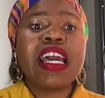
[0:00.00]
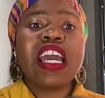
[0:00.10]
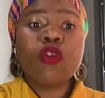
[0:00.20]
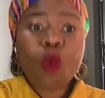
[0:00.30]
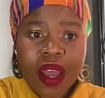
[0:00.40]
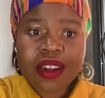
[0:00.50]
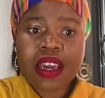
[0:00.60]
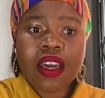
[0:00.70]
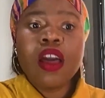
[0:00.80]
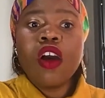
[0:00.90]
in
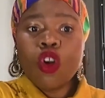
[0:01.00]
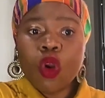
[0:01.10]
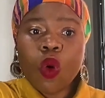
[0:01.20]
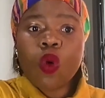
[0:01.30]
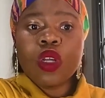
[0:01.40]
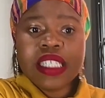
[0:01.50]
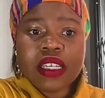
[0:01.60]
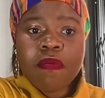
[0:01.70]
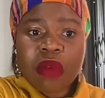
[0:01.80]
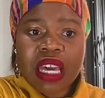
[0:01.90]
wearing
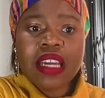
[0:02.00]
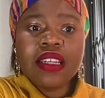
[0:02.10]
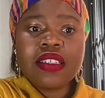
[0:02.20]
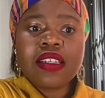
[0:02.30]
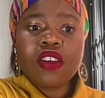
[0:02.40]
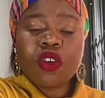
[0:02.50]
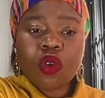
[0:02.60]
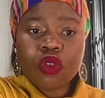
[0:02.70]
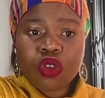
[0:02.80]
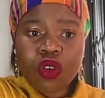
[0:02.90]
locally made,
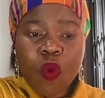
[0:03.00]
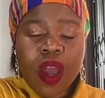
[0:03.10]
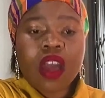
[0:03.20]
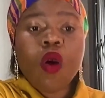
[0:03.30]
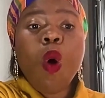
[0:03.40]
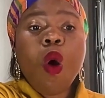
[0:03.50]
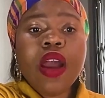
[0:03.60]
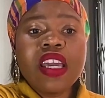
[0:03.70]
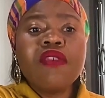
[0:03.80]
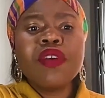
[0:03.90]
sort of wear, or
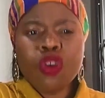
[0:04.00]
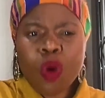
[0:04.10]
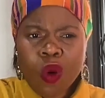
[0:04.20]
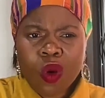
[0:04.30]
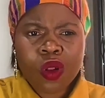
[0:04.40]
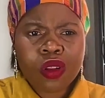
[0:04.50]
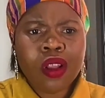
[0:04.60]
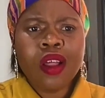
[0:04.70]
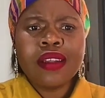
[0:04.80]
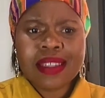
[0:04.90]
even local
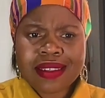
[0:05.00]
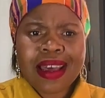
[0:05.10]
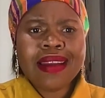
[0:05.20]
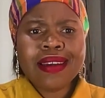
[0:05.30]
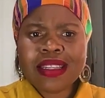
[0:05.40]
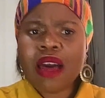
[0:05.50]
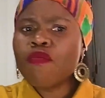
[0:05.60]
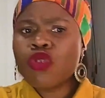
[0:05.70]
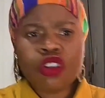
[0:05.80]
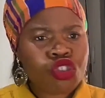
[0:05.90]
designers? I'm
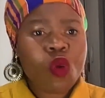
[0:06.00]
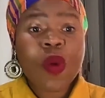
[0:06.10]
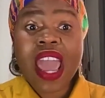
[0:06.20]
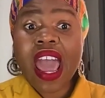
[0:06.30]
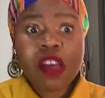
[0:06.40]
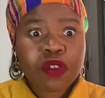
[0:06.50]
pretty sure we have